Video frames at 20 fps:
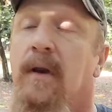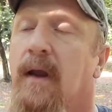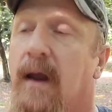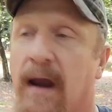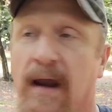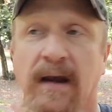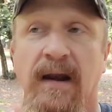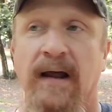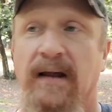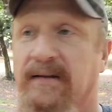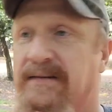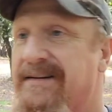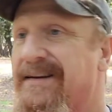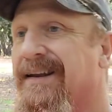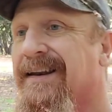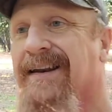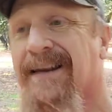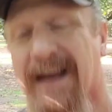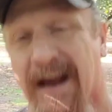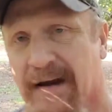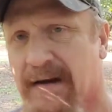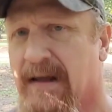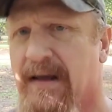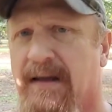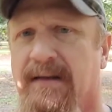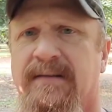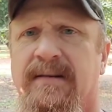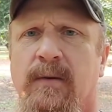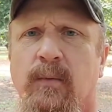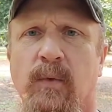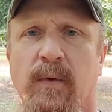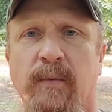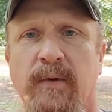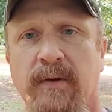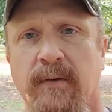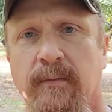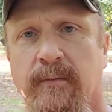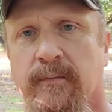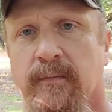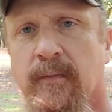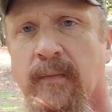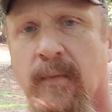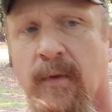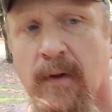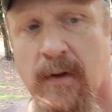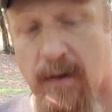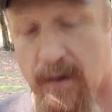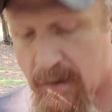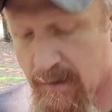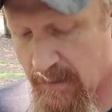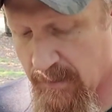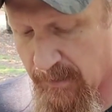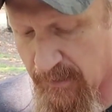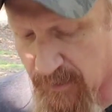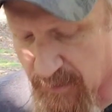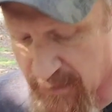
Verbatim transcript: 8 out of 10, 9 out of 10 women that